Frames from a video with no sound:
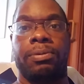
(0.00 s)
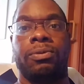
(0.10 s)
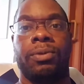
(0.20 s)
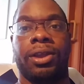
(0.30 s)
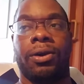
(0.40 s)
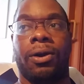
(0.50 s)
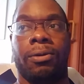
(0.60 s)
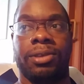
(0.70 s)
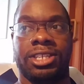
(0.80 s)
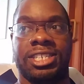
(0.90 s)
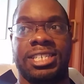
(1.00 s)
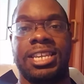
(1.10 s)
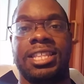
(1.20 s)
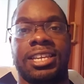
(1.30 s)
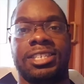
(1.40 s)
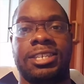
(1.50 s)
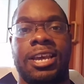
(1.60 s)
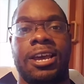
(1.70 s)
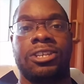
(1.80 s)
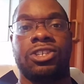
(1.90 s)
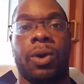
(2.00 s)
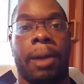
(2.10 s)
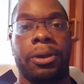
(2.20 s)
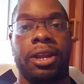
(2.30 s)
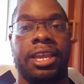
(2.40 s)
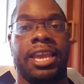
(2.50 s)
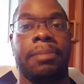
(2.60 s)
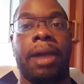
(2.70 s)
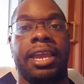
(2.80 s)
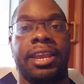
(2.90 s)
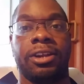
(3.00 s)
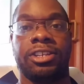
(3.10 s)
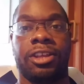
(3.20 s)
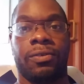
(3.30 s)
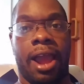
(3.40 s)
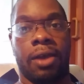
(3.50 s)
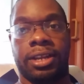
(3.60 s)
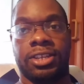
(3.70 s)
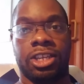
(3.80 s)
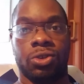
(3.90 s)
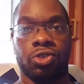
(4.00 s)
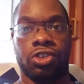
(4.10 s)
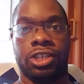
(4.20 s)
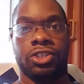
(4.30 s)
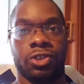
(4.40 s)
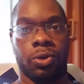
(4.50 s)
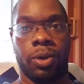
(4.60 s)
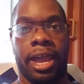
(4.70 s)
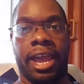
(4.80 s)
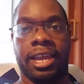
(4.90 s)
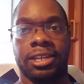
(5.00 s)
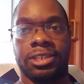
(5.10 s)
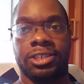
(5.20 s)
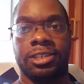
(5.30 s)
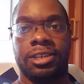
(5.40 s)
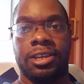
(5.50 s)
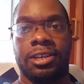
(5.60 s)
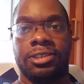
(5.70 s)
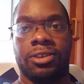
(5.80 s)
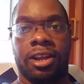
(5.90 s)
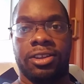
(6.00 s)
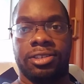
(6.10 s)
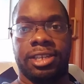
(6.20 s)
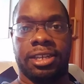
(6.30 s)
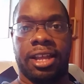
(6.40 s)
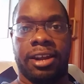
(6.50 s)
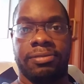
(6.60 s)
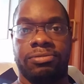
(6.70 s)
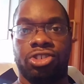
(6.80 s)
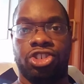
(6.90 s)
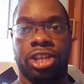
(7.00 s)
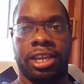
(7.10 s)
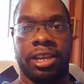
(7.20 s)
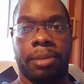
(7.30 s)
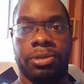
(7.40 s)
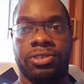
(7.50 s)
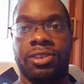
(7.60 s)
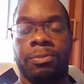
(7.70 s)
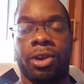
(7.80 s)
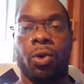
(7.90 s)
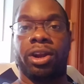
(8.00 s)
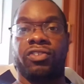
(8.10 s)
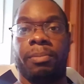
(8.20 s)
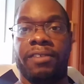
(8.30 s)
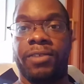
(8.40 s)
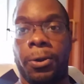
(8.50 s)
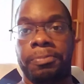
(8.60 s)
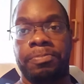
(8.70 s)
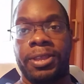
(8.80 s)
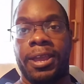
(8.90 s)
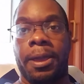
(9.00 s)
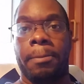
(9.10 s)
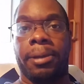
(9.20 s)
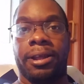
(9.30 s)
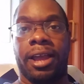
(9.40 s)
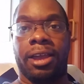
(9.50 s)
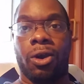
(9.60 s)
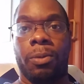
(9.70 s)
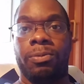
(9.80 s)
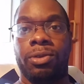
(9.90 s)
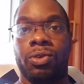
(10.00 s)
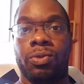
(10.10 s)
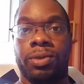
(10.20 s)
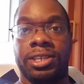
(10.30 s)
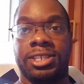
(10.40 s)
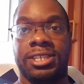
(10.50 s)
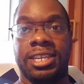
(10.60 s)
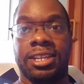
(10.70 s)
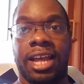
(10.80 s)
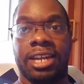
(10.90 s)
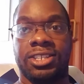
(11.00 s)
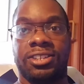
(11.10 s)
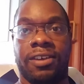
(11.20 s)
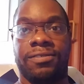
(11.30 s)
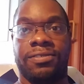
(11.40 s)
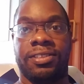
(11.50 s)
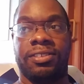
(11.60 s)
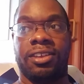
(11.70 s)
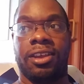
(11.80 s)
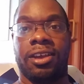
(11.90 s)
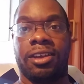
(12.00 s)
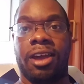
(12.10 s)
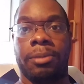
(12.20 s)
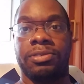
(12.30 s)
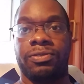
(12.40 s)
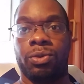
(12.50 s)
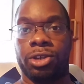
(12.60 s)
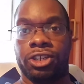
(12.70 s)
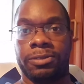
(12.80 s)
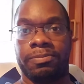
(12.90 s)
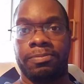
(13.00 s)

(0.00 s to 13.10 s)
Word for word: we always see this. So I'm gonna keep my ear to the ground as I usually do. And sorry, you're seeing a lot of shaking. I'm I'm recording from my phone, but I hope we we see a lot of stuff uh, come to fruition,